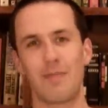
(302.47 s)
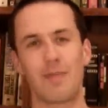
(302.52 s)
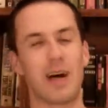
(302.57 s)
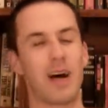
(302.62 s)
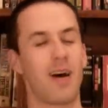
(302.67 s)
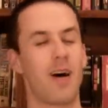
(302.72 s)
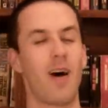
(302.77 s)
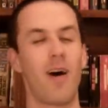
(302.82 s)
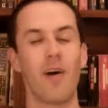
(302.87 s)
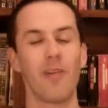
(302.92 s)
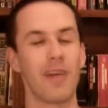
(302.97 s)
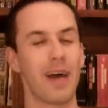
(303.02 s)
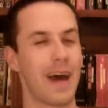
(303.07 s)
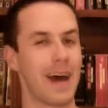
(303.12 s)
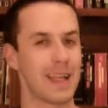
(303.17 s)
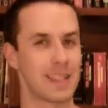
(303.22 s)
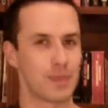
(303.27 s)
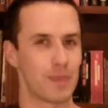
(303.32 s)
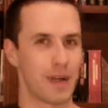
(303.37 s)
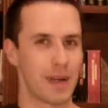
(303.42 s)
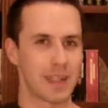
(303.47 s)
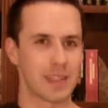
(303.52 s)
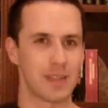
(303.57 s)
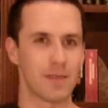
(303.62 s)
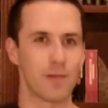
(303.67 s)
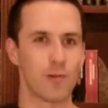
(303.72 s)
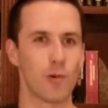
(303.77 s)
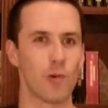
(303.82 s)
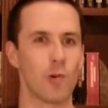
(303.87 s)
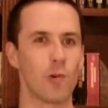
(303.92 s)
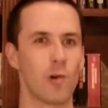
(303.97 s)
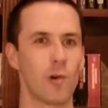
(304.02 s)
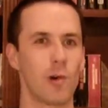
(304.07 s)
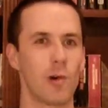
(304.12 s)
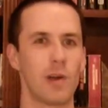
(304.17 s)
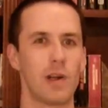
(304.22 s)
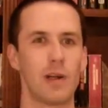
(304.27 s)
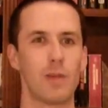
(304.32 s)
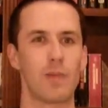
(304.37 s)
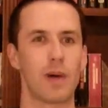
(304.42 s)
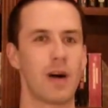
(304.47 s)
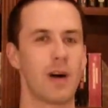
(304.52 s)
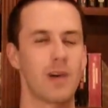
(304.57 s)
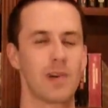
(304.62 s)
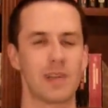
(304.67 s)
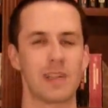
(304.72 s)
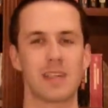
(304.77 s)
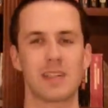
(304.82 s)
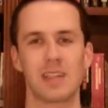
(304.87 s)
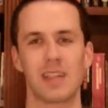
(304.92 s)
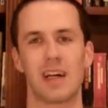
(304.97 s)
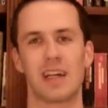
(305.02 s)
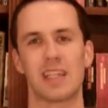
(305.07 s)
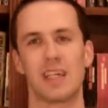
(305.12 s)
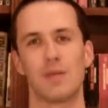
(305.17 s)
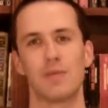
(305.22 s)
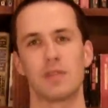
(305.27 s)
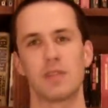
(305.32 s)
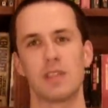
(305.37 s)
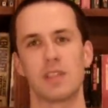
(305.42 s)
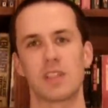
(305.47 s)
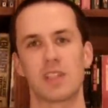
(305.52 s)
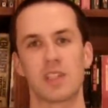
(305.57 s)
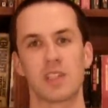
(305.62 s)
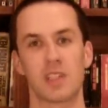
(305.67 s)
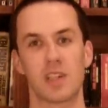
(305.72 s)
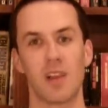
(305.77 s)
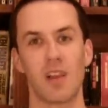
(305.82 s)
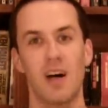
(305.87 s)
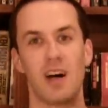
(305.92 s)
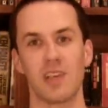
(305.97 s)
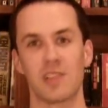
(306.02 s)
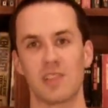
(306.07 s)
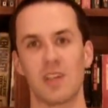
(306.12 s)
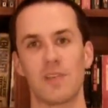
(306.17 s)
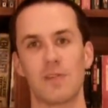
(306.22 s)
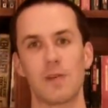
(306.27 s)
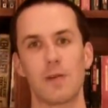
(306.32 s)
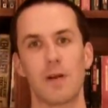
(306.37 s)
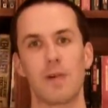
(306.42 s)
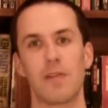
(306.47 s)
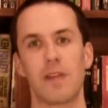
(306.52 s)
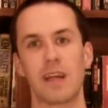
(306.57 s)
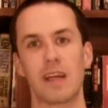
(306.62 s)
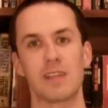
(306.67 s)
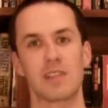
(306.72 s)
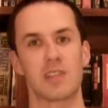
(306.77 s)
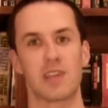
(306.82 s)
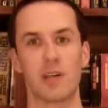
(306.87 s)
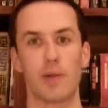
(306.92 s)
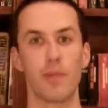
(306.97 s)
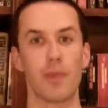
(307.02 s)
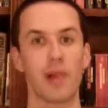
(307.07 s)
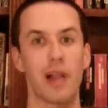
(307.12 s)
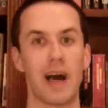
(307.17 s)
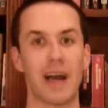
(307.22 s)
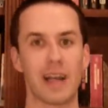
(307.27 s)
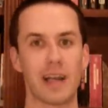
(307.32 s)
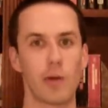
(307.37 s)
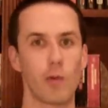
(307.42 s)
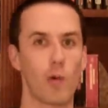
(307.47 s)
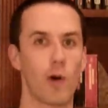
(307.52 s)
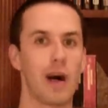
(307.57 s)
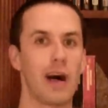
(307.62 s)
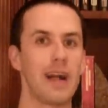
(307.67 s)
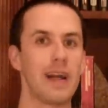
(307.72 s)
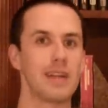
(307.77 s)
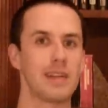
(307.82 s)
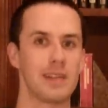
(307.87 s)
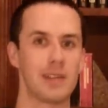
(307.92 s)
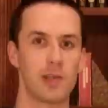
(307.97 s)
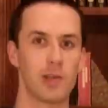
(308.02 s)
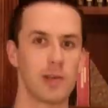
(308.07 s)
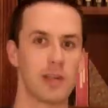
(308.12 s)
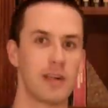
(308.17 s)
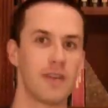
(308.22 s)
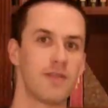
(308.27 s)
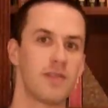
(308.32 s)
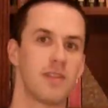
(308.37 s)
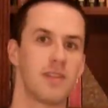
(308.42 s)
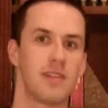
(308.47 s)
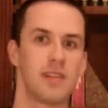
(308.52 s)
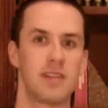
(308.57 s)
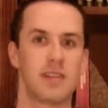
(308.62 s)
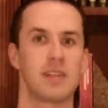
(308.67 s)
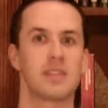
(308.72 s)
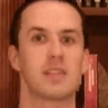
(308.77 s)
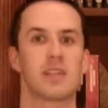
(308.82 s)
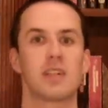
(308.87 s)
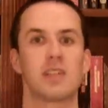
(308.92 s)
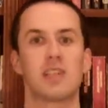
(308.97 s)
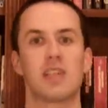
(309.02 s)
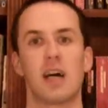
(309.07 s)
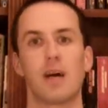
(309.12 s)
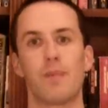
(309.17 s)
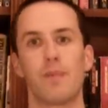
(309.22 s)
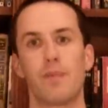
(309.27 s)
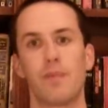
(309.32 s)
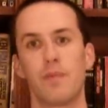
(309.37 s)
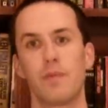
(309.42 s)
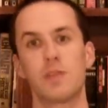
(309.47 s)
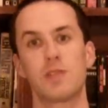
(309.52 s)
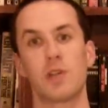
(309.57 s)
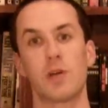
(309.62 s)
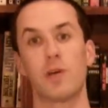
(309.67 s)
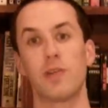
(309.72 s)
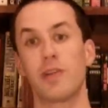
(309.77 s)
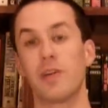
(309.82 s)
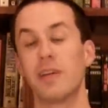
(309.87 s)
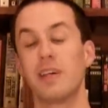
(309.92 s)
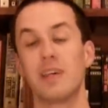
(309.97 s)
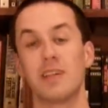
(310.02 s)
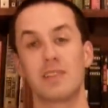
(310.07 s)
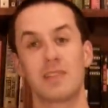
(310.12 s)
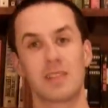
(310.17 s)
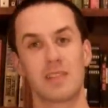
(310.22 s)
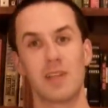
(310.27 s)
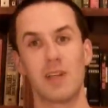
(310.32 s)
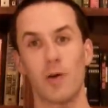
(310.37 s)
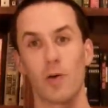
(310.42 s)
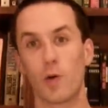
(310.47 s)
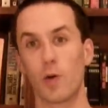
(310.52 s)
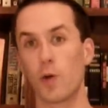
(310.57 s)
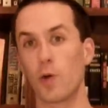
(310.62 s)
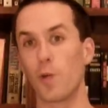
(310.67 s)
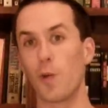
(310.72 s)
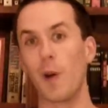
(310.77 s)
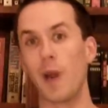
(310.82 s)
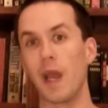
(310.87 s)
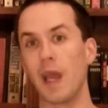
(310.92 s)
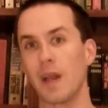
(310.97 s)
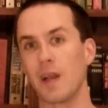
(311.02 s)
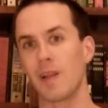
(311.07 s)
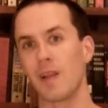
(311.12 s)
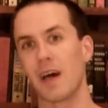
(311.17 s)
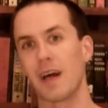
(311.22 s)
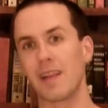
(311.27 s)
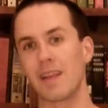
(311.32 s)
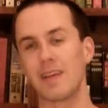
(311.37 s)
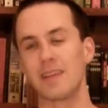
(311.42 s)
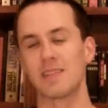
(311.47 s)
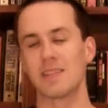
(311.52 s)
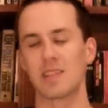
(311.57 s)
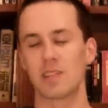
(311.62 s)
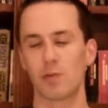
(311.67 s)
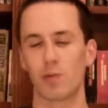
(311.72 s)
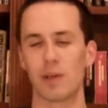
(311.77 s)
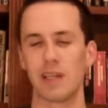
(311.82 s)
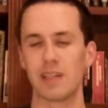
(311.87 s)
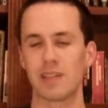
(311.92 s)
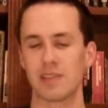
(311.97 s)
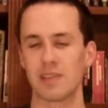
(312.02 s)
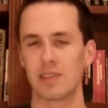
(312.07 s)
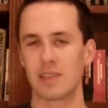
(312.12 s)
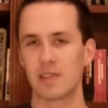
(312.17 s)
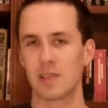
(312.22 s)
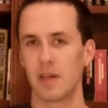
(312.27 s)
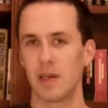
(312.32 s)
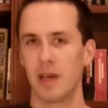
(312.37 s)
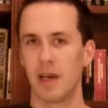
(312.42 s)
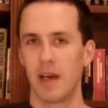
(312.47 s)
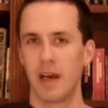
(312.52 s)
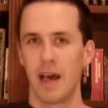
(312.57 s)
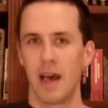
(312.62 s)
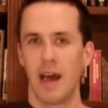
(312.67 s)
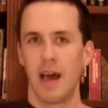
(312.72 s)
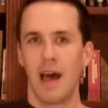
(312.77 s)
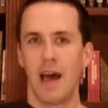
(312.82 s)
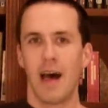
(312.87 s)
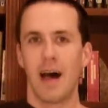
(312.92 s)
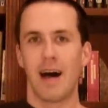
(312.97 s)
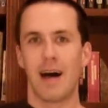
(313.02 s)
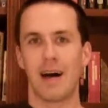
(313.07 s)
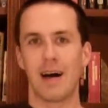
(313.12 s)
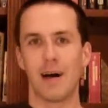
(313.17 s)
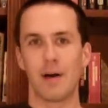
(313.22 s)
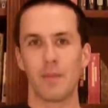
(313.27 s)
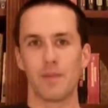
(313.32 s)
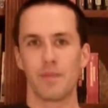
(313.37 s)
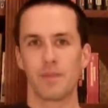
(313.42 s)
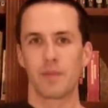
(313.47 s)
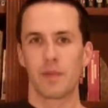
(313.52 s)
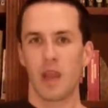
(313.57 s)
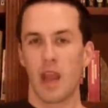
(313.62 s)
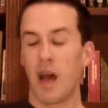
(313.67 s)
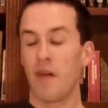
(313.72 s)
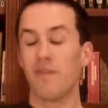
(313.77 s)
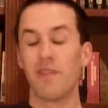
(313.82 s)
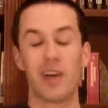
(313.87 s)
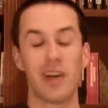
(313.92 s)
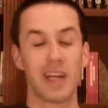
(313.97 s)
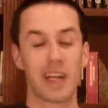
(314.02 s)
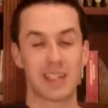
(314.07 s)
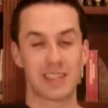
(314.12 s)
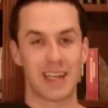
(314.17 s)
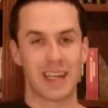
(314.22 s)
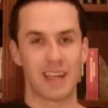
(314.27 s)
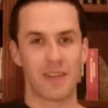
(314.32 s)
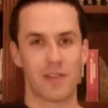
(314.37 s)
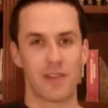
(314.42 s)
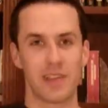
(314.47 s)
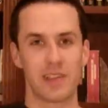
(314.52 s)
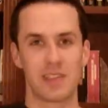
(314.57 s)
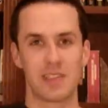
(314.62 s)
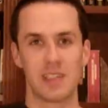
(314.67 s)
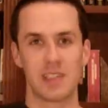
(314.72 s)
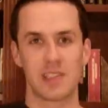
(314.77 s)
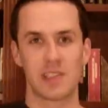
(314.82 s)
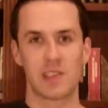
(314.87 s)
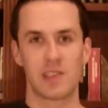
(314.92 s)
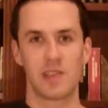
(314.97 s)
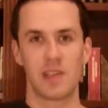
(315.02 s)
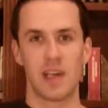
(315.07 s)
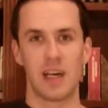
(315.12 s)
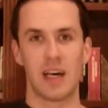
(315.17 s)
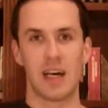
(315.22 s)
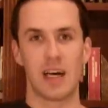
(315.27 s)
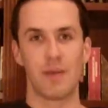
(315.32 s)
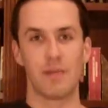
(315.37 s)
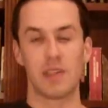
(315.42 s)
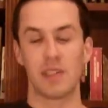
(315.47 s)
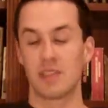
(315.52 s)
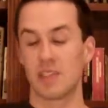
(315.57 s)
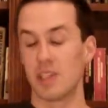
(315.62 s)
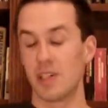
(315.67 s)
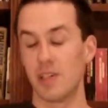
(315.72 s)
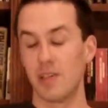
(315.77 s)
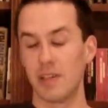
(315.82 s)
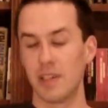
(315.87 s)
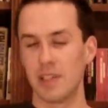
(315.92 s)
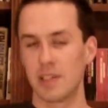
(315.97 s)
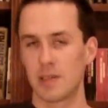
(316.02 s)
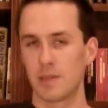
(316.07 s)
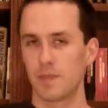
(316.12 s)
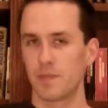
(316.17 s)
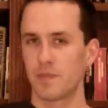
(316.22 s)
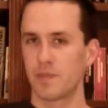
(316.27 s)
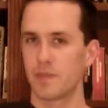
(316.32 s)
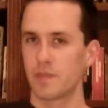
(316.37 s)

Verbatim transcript: about all the aspects of war and politics. A lot of times it just gets glossed over and everything gets turned black and white. And Turtledove does a good job showing there is, you know, gray in a lot of these situations. I'm very excited for this, this series.